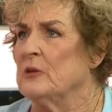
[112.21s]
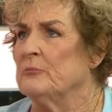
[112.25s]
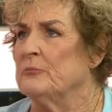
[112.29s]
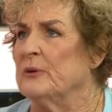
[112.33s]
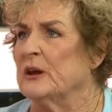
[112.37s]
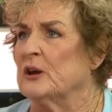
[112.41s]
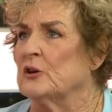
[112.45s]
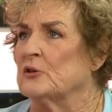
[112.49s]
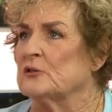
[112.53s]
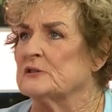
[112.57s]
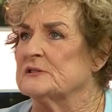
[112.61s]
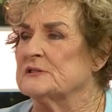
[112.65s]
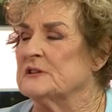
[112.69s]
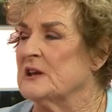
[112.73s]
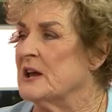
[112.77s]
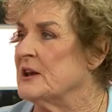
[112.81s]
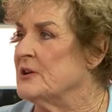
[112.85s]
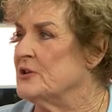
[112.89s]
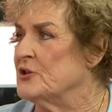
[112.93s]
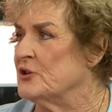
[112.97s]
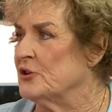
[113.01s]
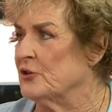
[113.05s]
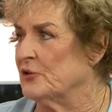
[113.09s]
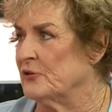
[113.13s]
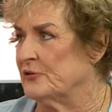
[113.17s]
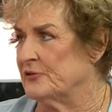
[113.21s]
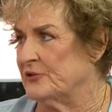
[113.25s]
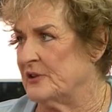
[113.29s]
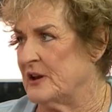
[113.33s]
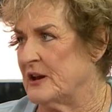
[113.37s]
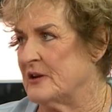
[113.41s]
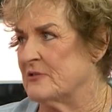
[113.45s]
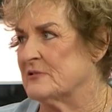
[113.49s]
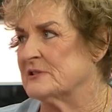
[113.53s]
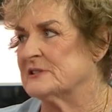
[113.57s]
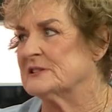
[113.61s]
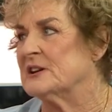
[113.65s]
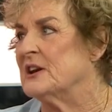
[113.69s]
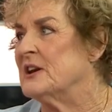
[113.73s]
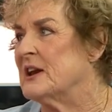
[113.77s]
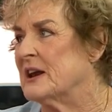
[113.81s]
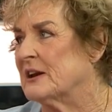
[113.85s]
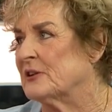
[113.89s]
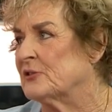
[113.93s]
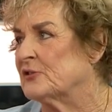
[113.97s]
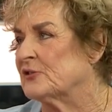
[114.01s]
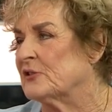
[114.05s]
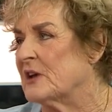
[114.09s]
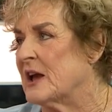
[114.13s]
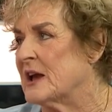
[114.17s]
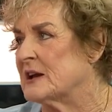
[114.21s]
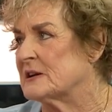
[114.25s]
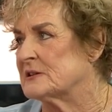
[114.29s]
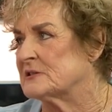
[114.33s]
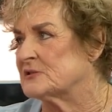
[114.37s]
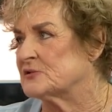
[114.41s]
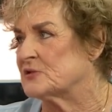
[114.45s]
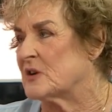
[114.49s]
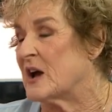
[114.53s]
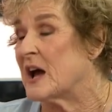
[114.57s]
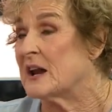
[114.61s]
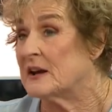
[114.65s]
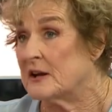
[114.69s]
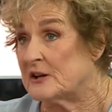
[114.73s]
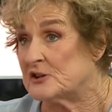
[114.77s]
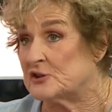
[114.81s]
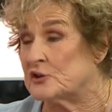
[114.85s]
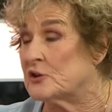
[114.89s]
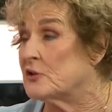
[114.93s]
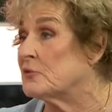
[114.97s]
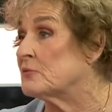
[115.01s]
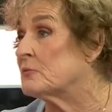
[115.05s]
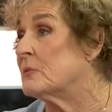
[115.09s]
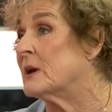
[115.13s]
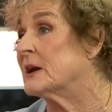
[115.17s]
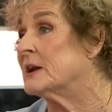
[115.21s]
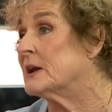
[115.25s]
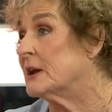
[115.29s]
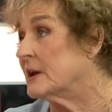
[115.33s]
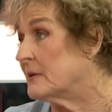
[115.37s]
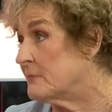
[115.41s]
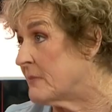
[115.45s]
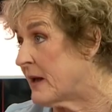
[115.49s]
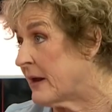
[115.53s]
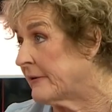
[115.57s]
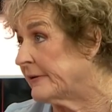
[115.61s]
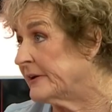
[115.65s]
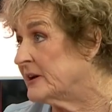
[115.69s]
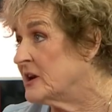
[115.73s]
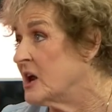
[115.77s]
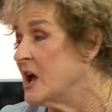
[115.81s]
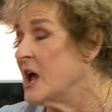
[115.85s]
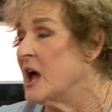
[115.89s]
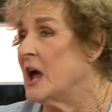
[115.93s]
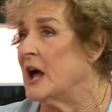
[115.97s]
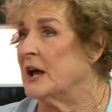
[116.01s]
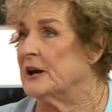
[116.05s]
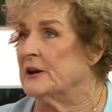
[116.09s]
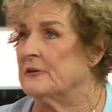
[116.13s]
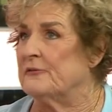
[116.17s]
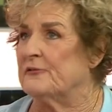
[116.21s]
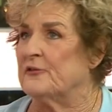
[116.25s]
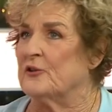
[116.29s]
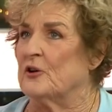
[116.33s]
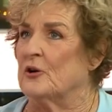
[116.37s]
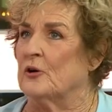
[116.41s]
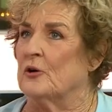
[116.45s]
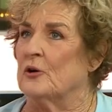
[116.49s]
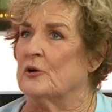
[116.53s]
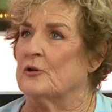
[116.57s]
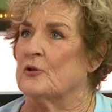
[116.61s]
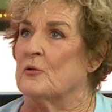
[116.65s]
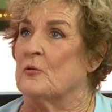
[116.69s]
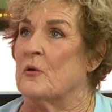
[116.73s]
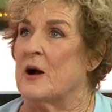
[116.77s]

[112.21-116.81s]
because then you're there as an extra, unless you're the one getting married, and yeah. if you're the